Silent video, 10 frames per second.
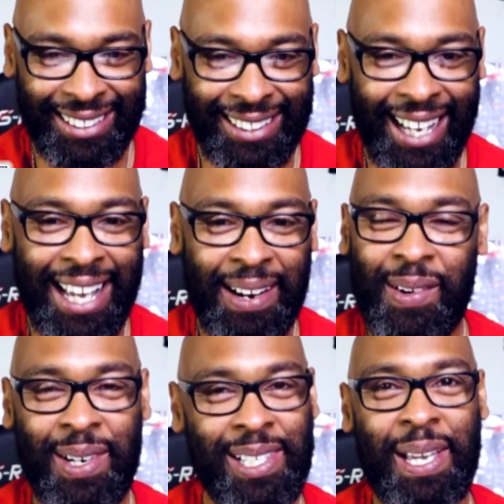He in the
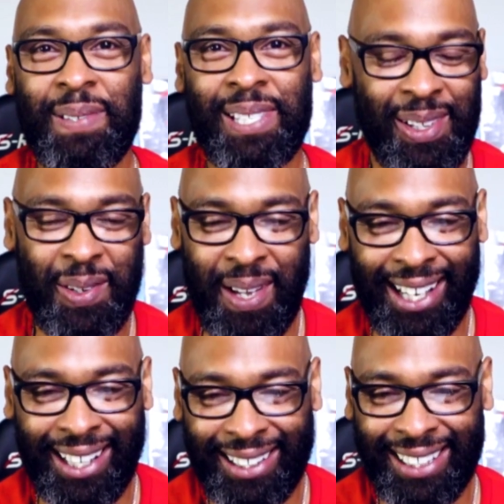first episode,
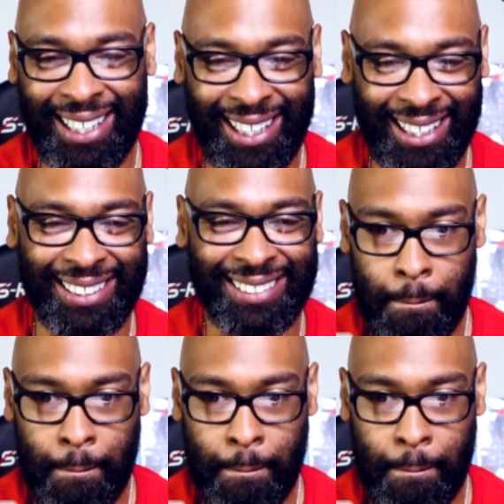man. Look at him.